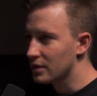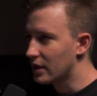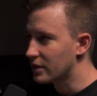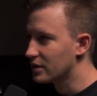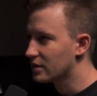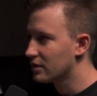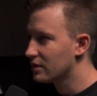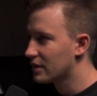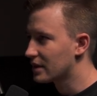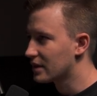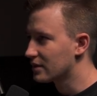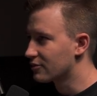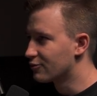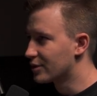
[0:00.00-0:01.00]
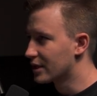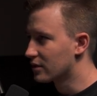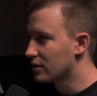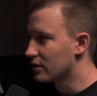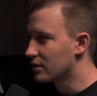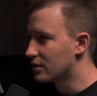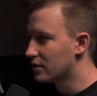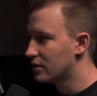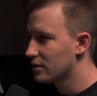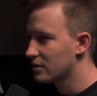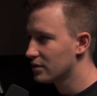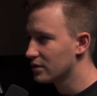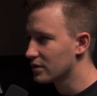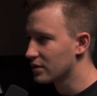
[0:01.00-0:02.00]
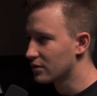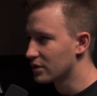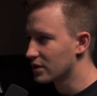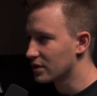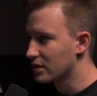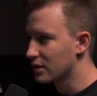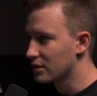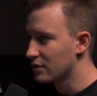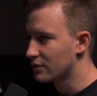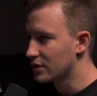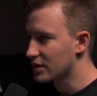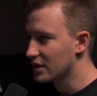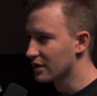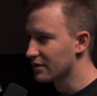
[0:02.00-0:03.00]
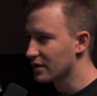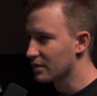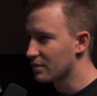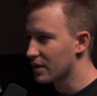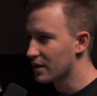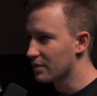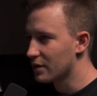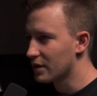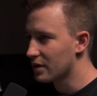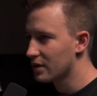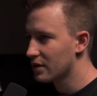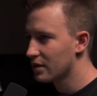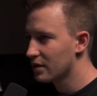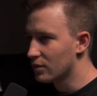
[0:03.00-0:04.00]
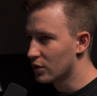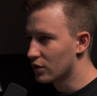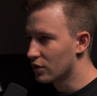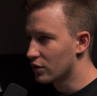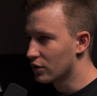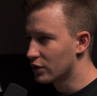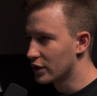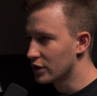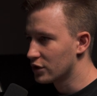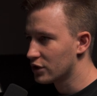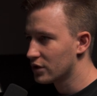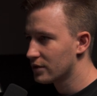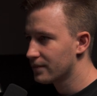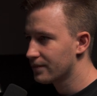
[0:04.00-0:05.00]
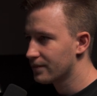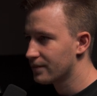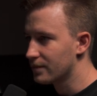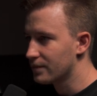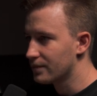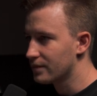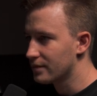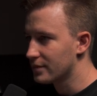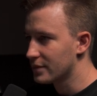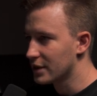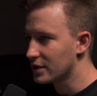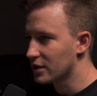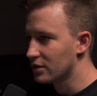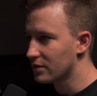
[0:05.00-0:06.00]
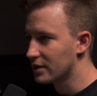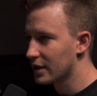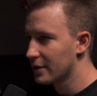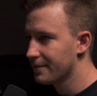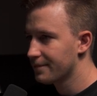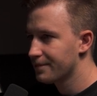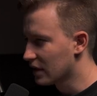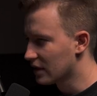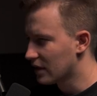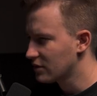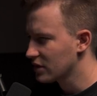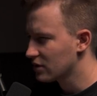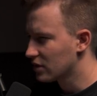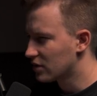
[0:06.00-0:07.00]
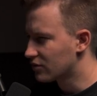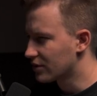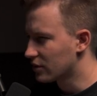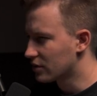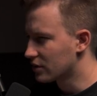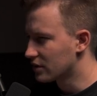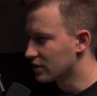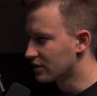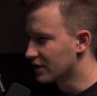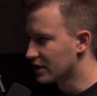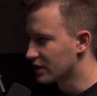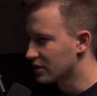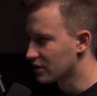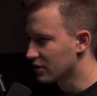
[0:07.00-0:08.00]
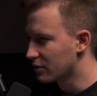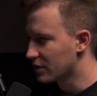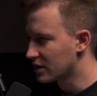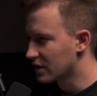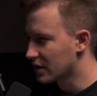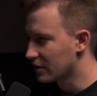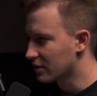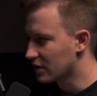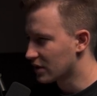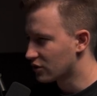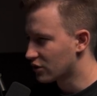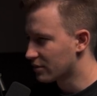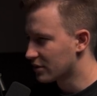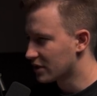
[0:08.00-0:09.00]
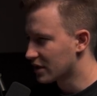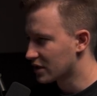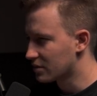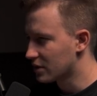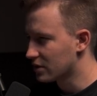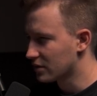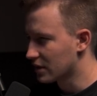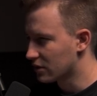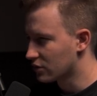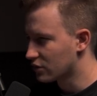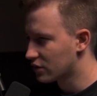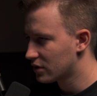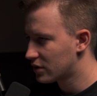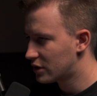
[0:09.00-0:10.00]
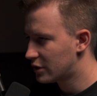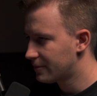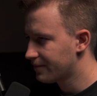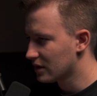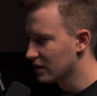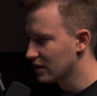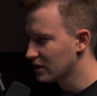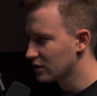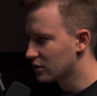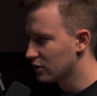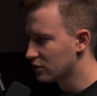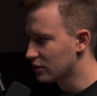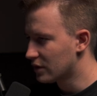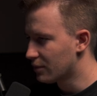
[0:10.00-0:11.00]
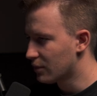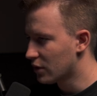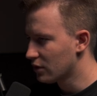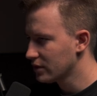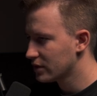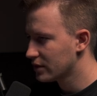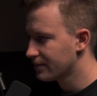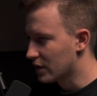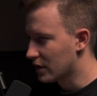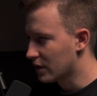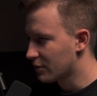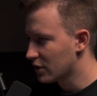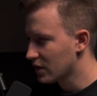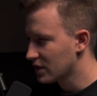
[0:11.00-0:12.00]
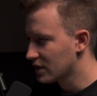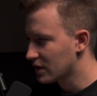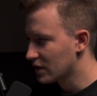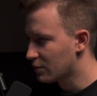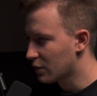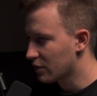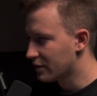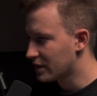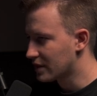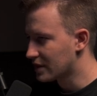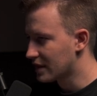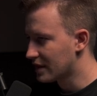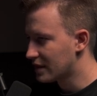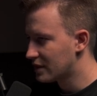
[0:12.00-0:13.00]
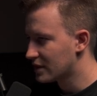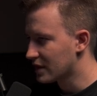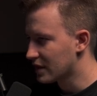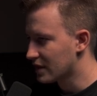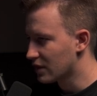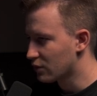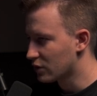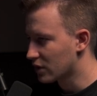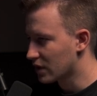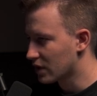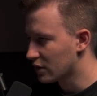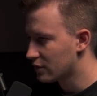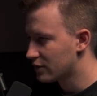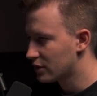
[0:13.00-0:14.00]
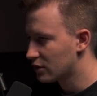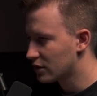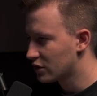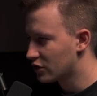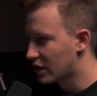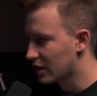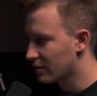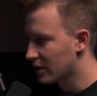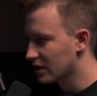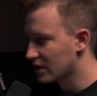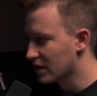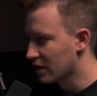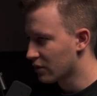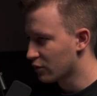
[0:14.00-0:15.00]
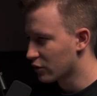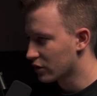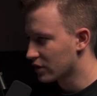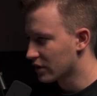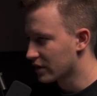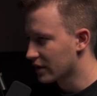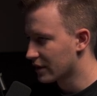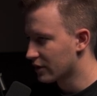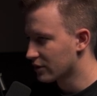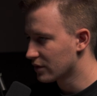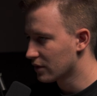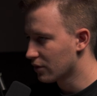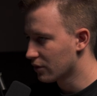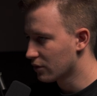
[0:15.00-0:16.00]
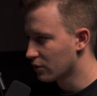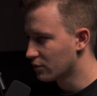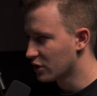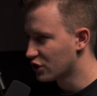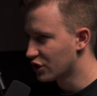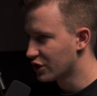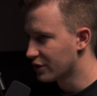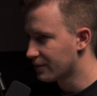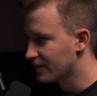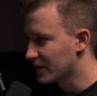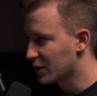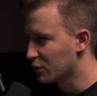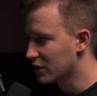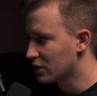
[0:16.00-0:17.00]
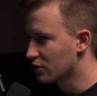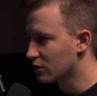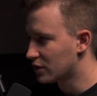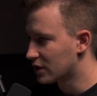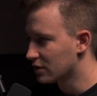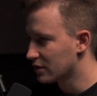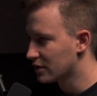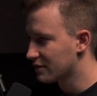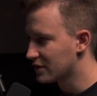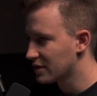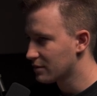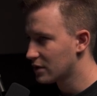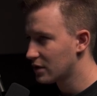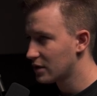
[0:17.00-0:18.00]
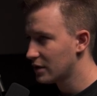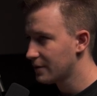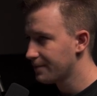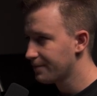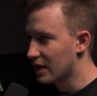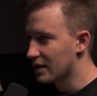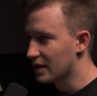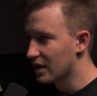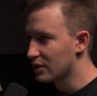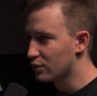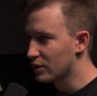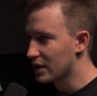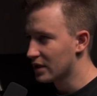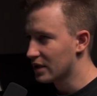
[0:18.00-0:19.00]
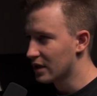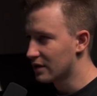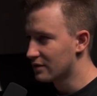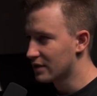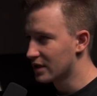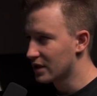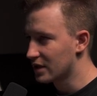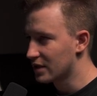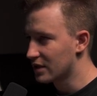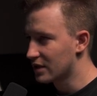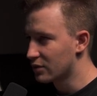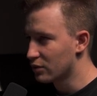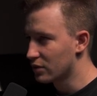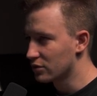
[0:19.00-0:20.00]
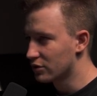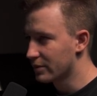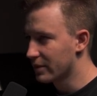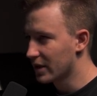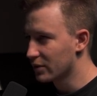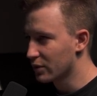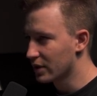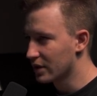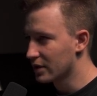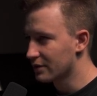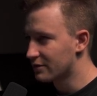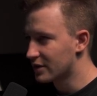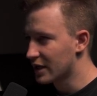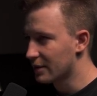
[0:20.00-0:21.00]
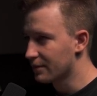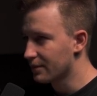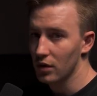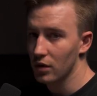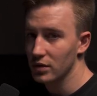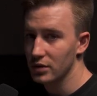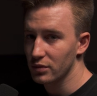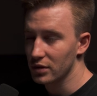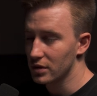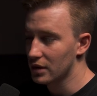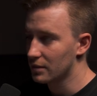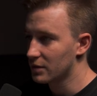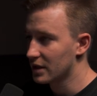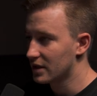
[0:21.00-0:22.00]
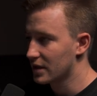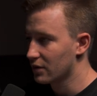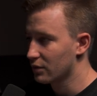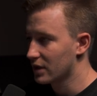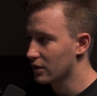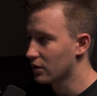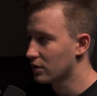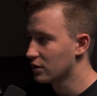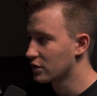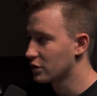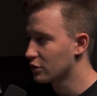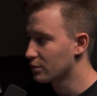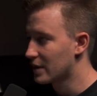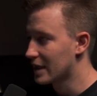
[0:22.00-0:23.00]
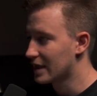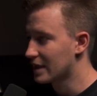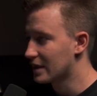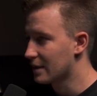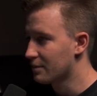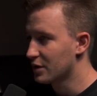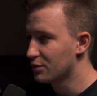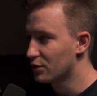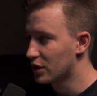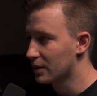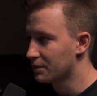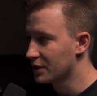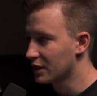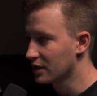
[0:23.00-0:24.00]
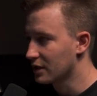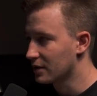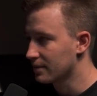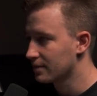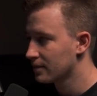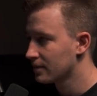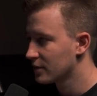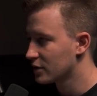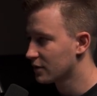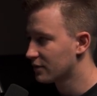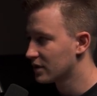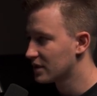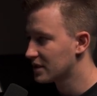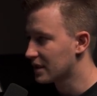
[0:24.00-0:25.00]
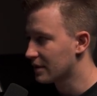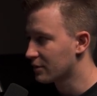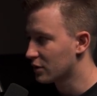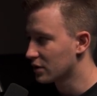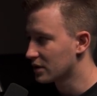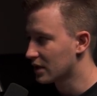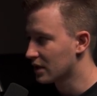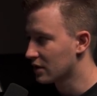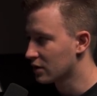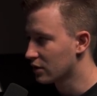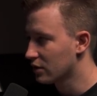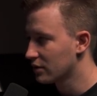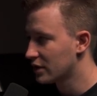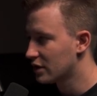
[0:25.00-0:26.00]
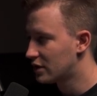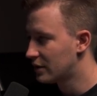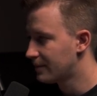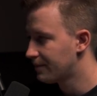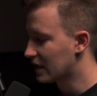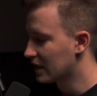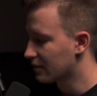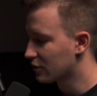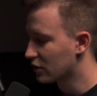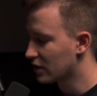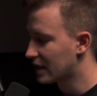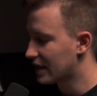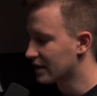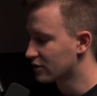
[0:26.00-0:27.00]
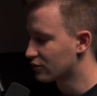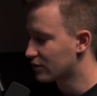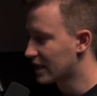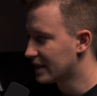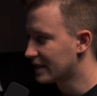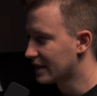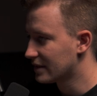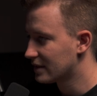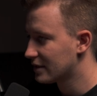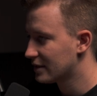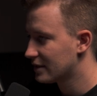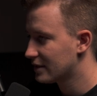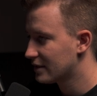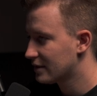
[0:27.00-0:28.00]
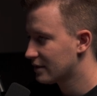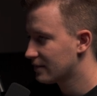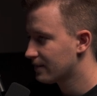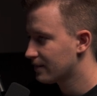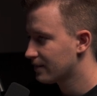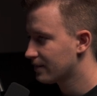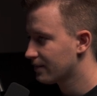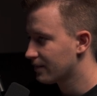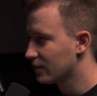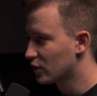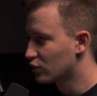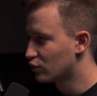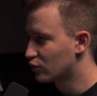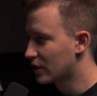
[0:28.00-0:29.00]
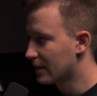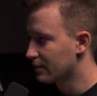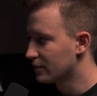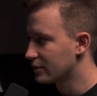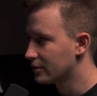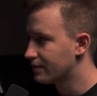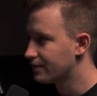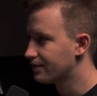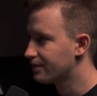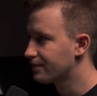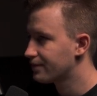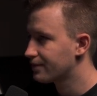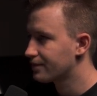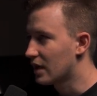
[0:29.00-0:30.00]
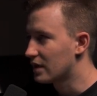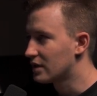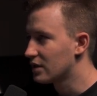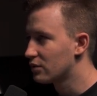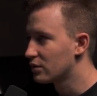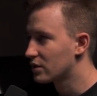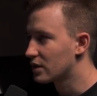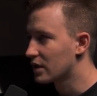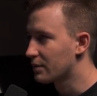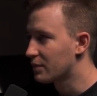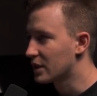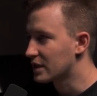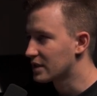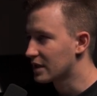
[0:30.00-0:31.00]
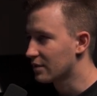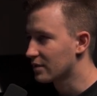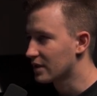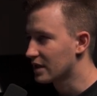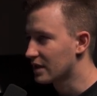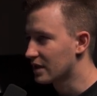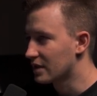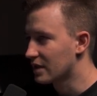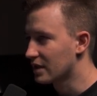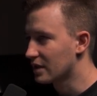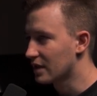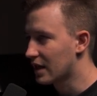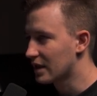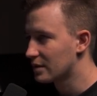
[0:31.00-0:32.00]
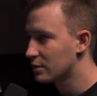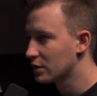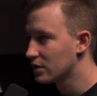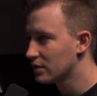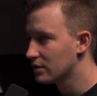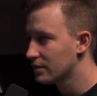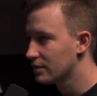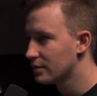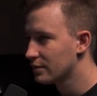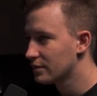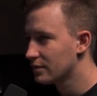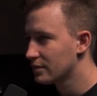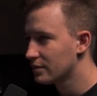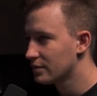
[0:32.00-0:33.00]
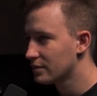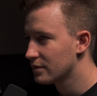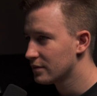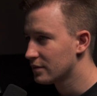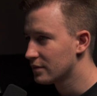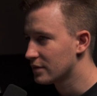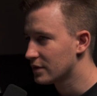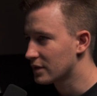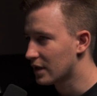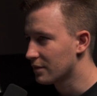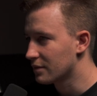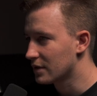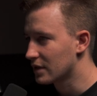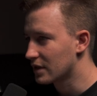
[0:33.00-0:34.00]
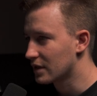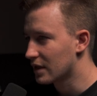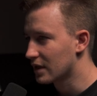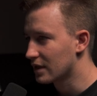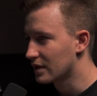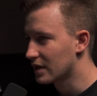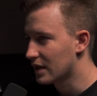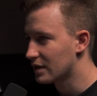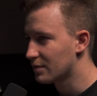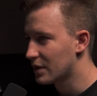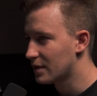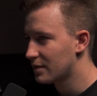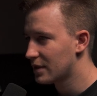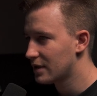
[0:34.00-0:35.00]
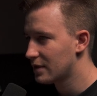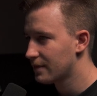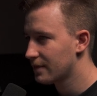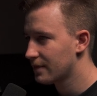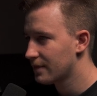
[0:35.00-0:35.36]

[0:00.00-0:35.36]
I just don't like that green color, so we're just gonna go for something maybe more orange. Let's hit OK. And I'm just gonna reorder it. So basically I'm gonna drop the text below the controller. Let's go to the mode and I'm gonna select both these layers and then we're gonna head over to the track matte and we're gonna click on the logo BG. Now we need to turn on the visibility and that way everything here will remain within the frame. Also we're gonna play around with the colors to make it a bit more appealing. So for this I'm gonna go here and I'm gonna add gradient ramp. And here we're gonna pick something in the light blue, something like that maybe.